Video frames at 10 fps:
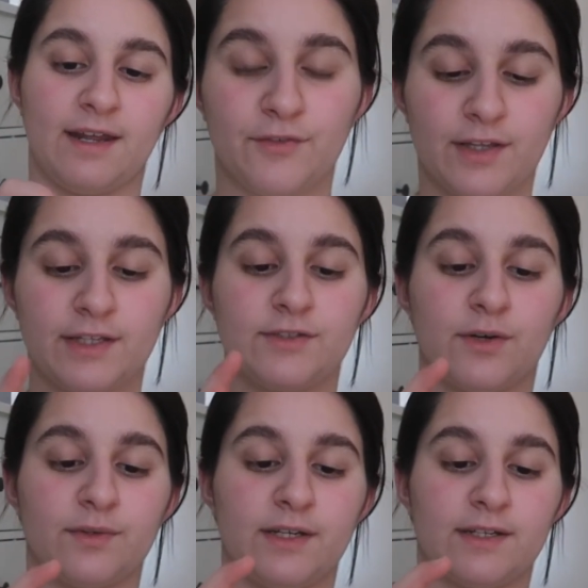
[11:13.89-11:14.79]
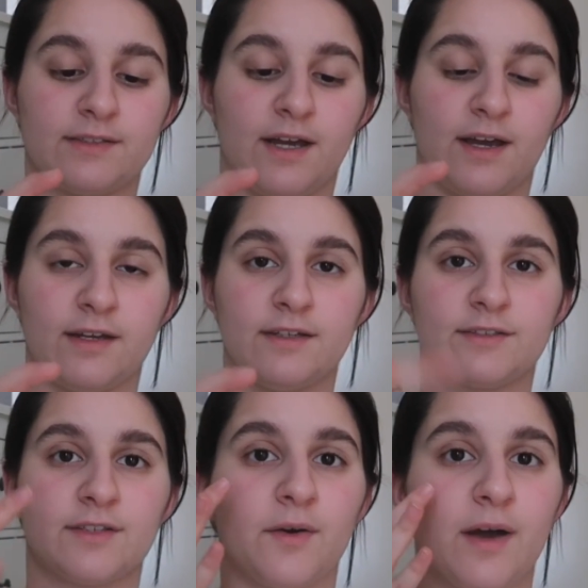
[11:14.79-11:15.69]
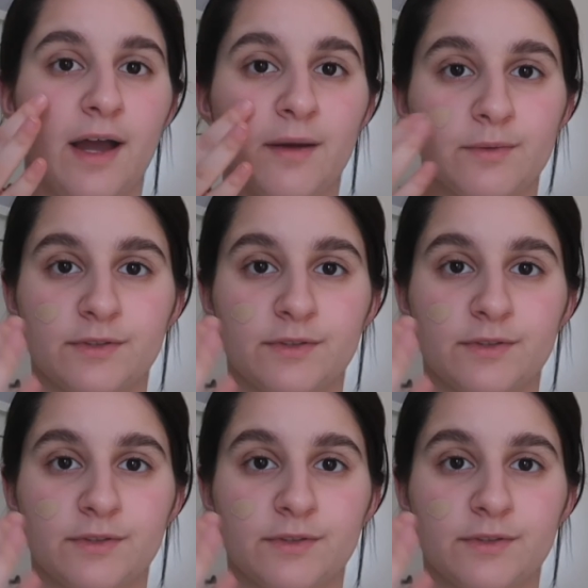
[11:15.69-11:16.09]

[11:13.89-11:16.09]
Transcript: You really don't need a ton, so I will